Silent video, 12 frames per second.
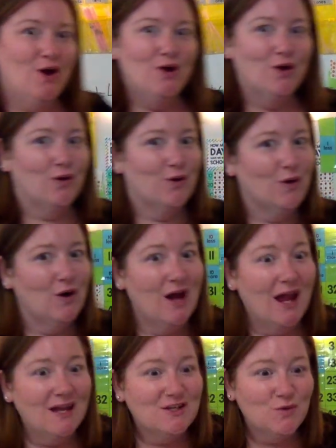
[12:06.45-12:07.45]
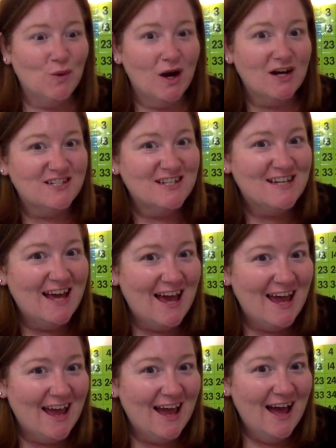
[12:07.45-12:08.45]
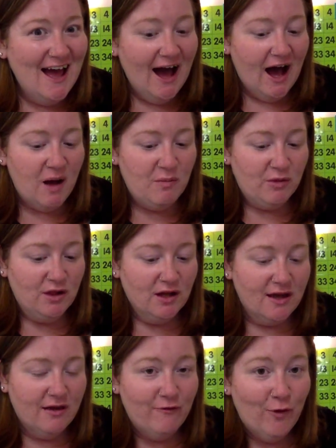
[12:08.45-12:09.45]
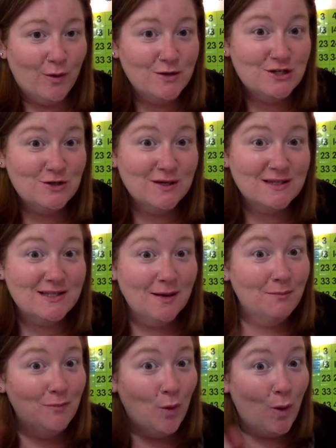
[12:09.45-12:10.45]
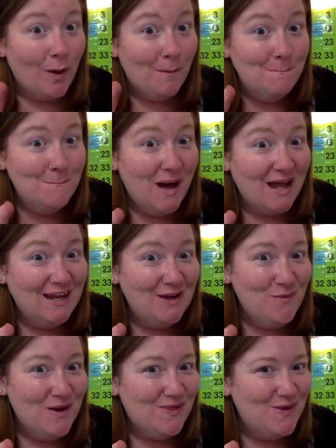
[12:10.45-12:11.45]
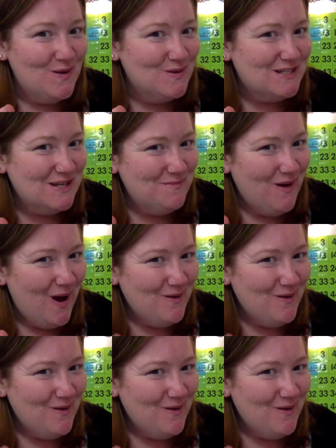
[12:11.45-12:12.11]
Great work today. I'm looking forward to doing some more money with you tomorrow.